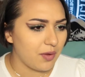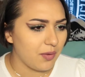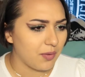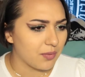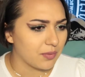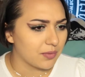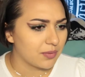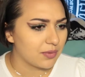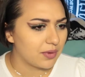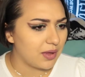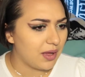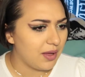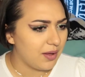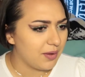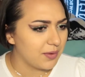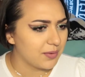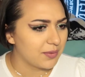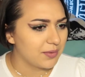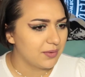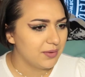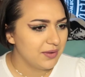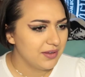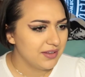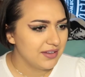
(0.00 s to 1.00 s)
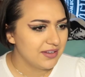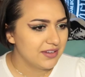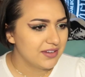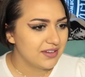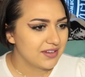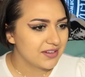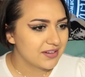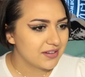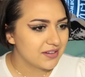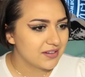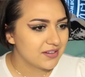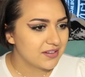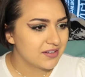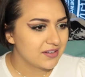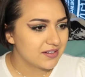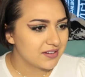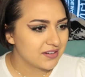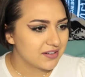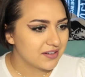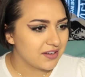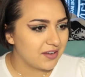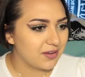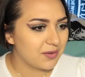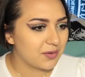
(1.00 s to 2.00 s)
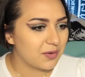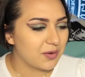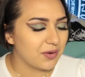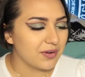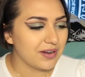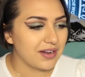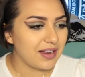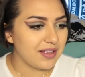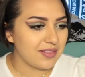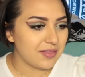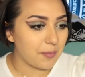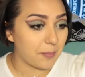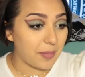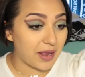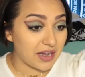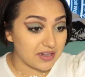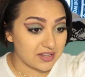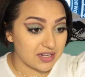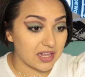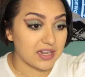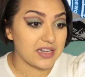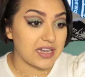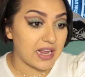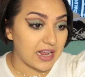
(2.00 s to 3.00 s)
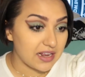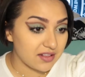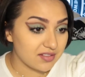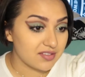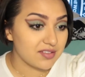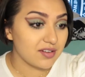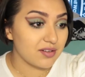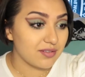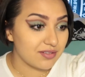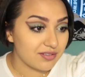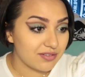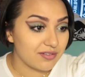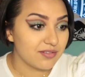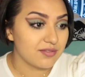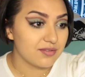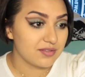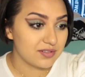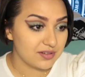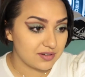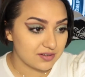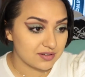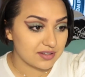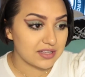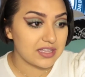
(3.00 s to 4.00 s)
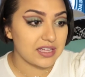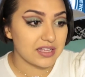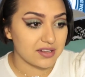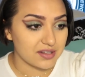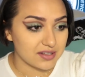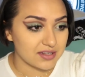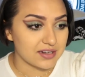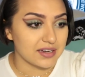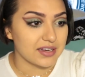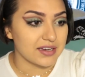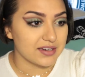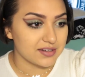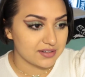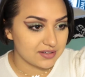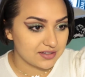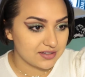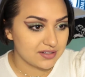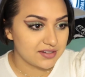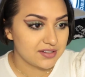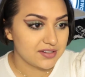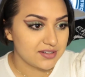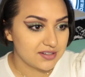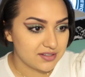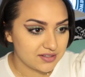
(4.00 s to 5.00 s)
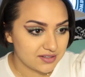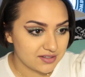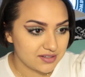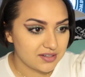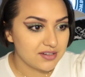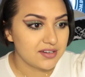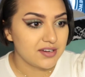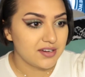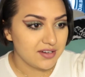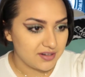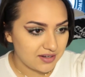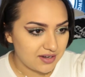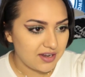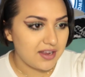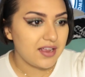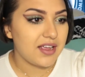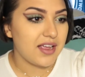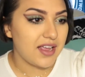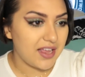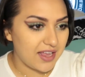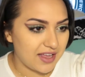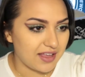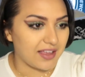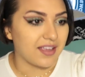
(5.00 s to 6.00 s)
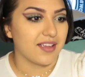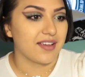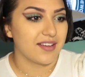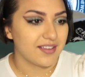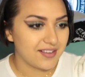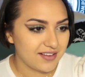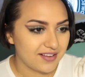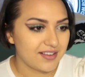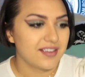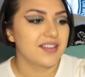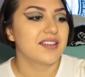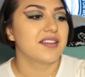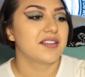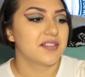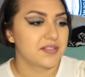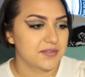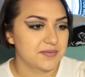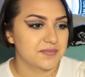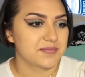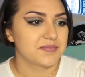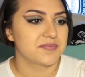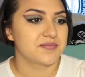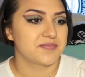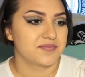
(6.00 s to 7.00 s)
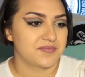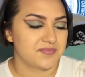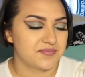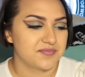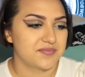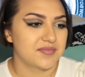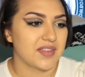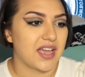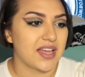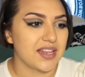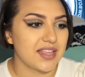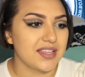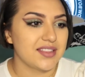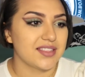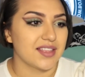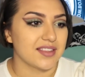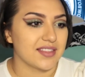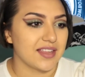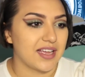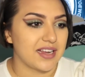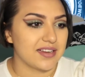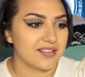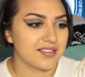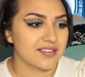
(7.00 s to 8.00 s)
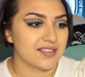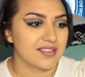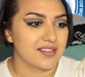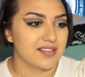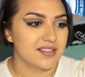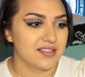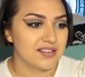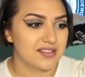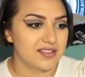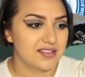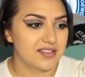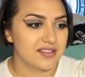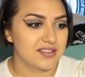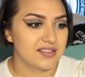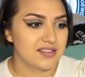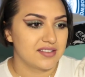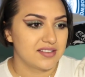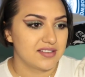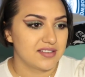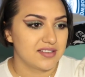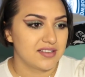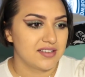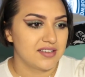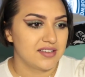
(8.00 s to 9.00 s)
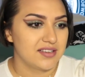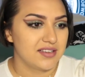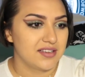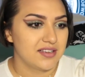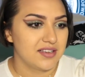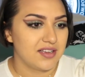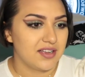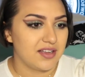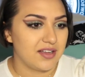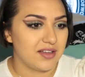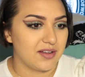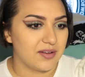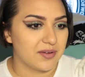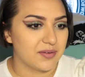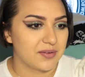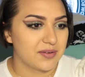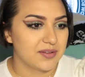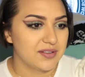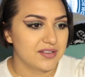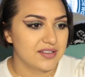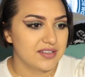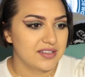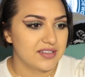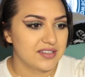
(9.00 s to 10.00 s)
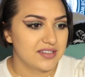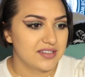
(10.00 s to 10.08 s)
Oh, oh. Of course, the, the dancers killing it. Hey. I like the lights. Oh.